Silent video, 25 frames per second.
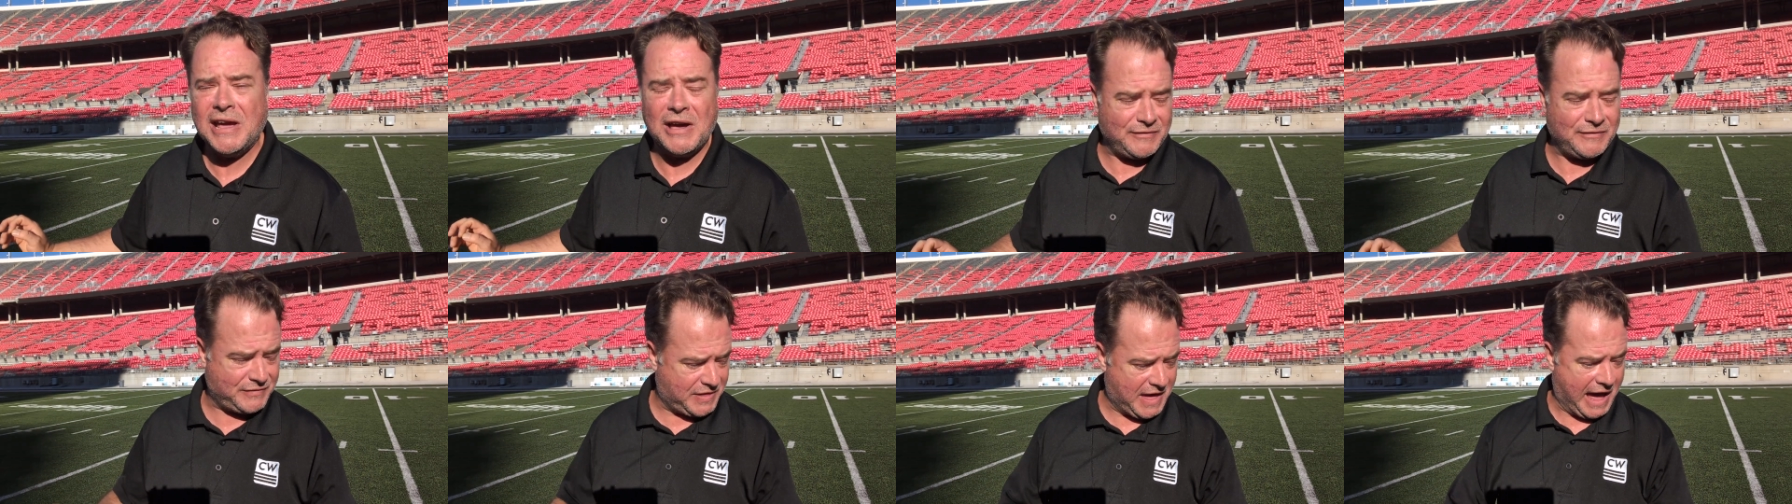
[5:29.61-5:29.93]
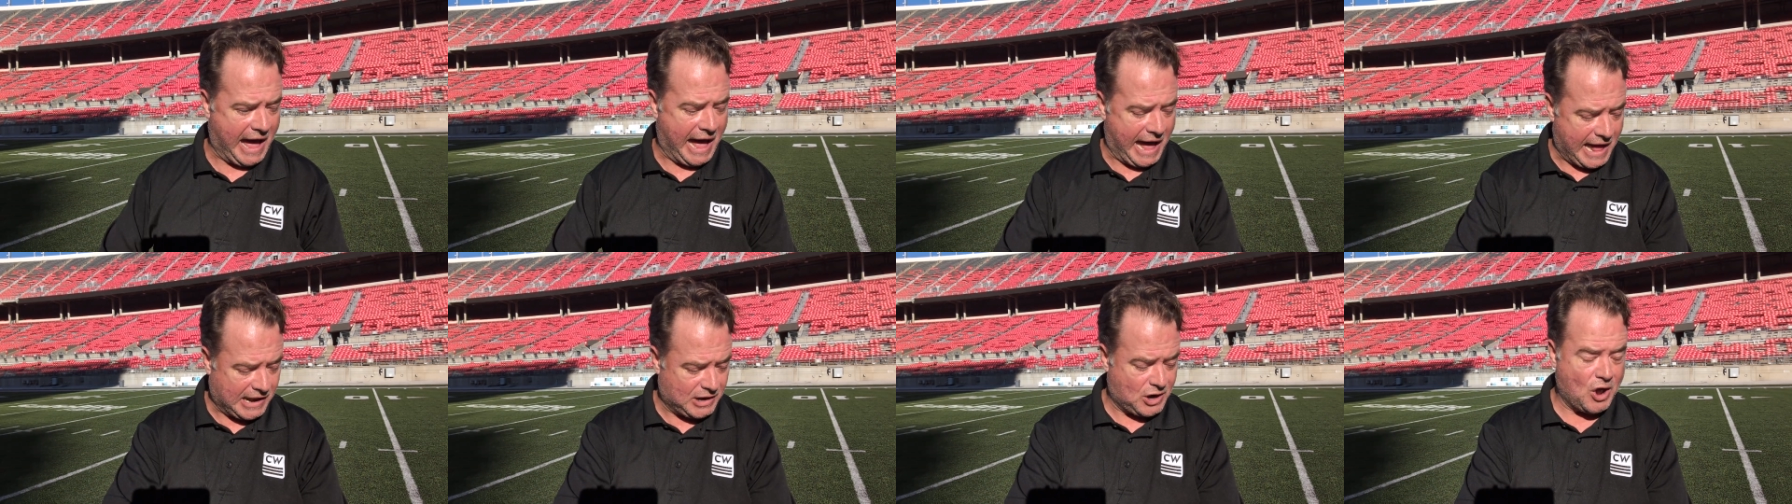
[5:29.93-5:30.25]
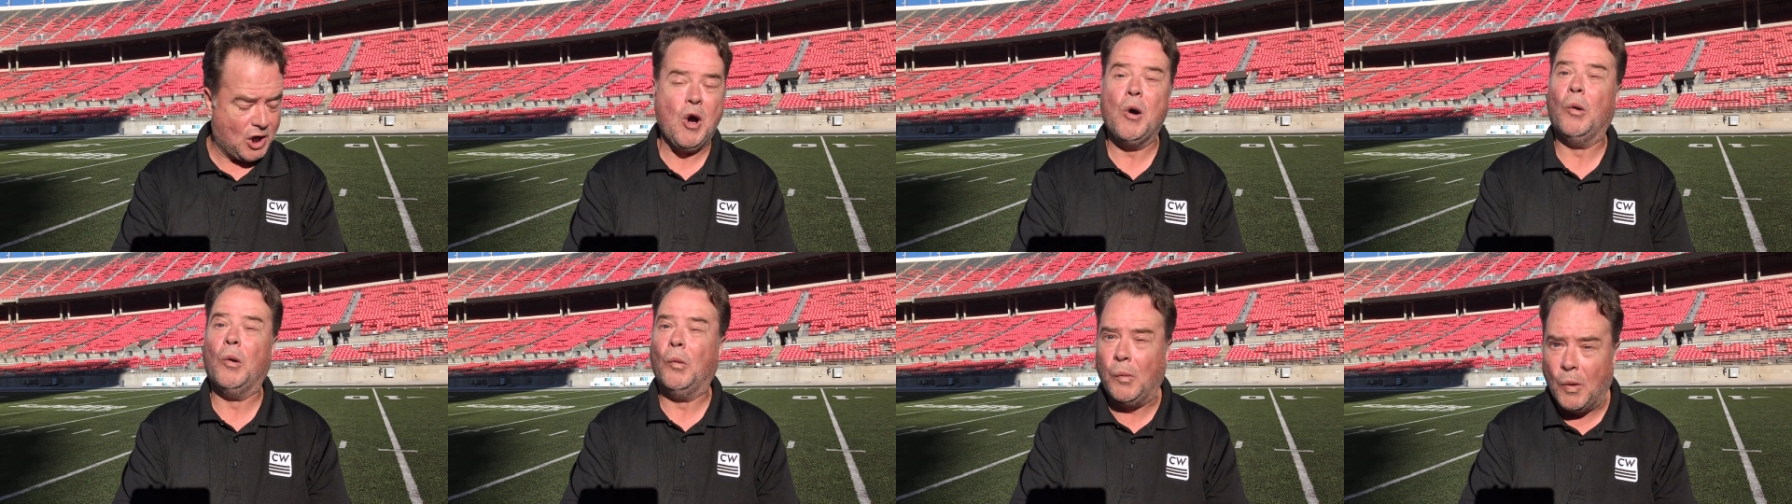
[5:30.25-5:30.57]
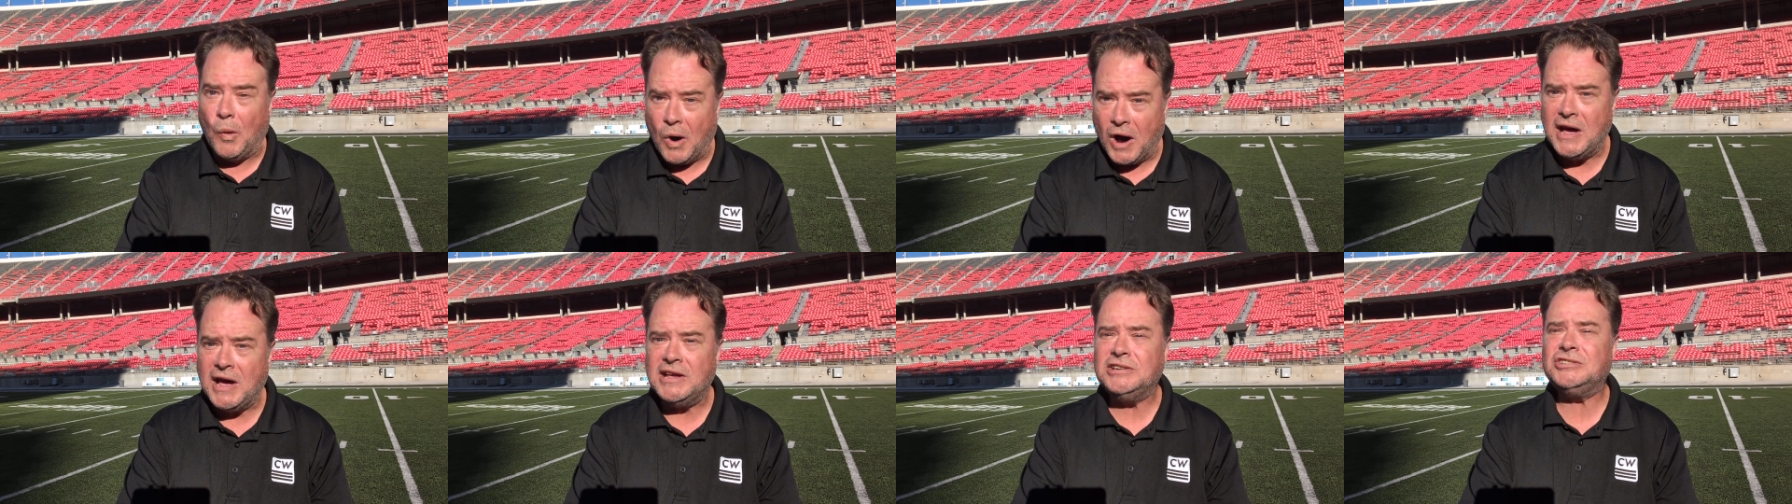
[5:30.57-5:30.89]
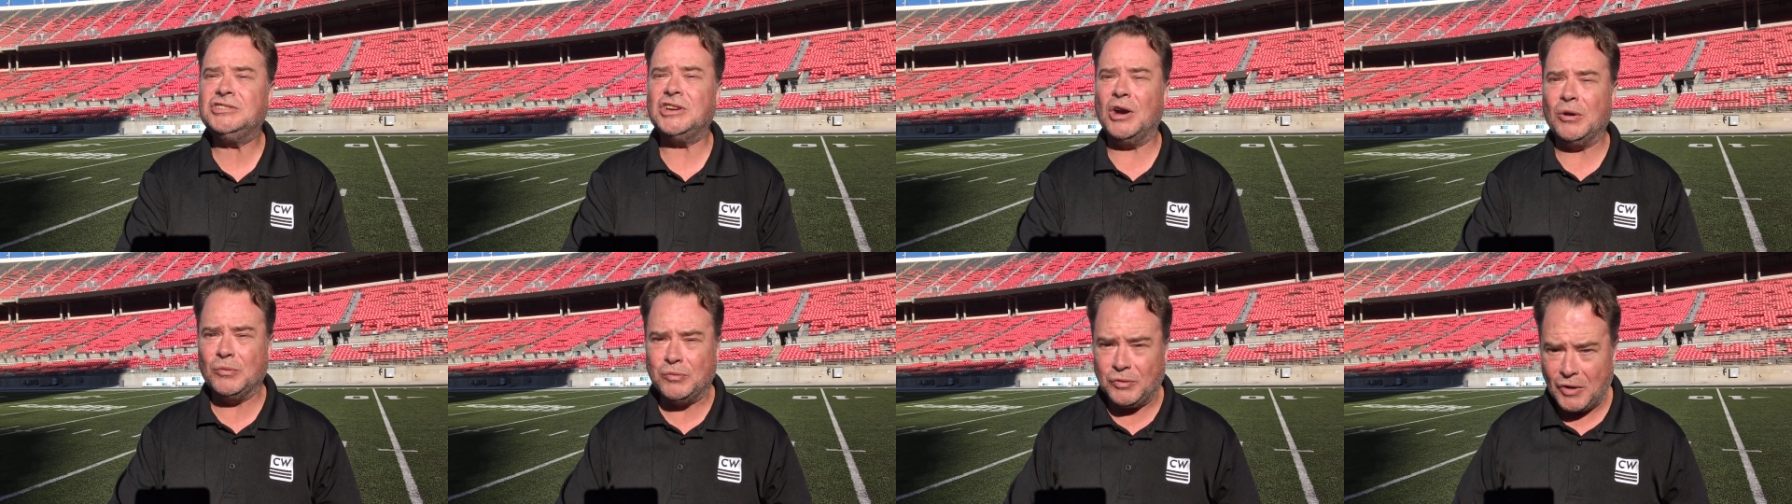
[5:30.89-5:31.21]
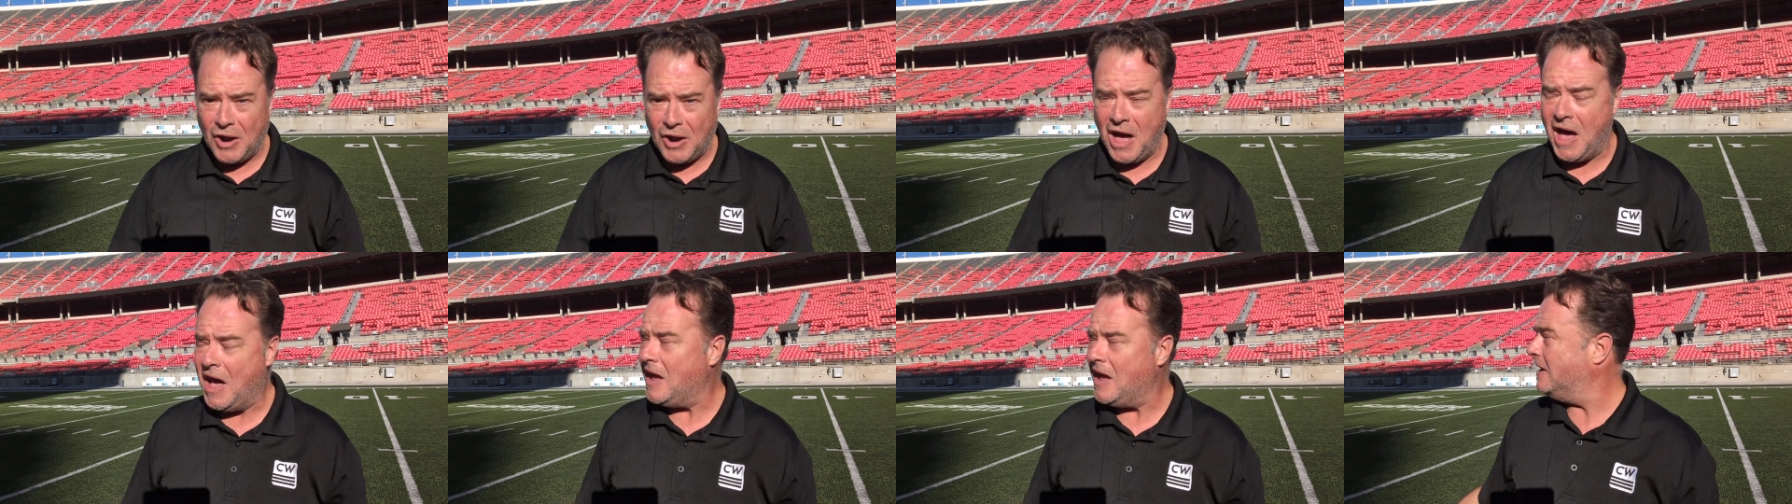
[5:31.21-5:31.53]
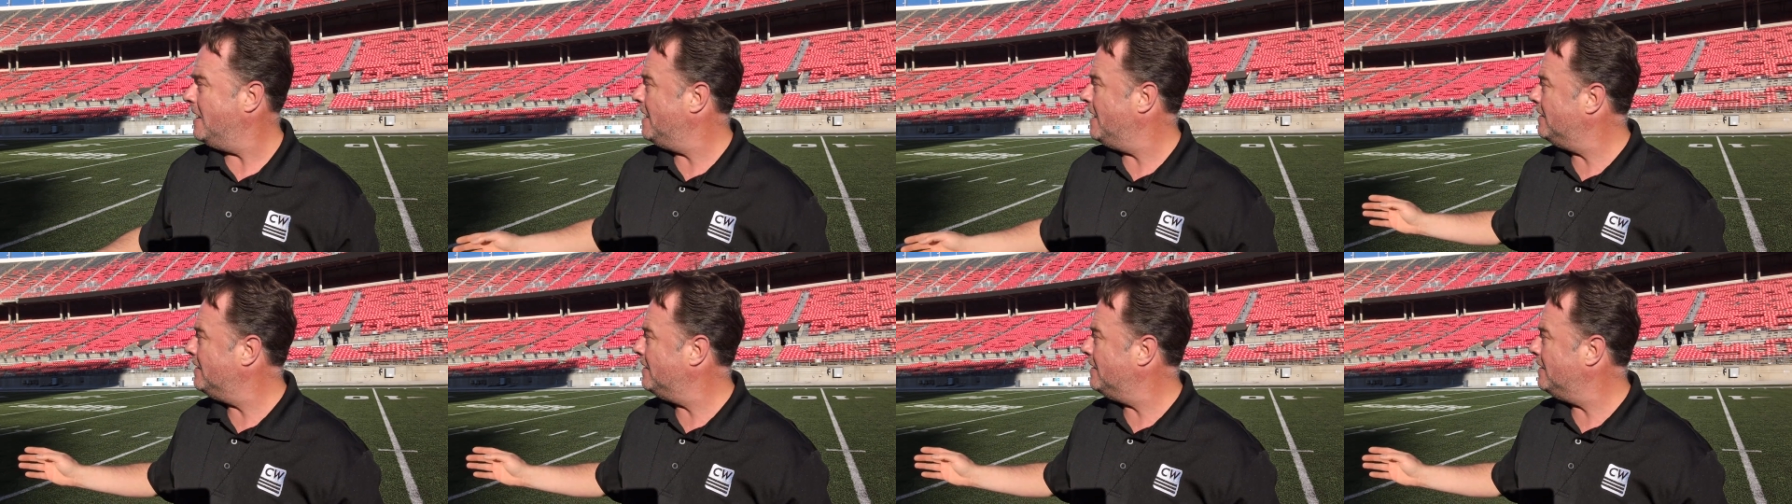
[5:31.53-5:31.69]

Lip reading: of that was a run.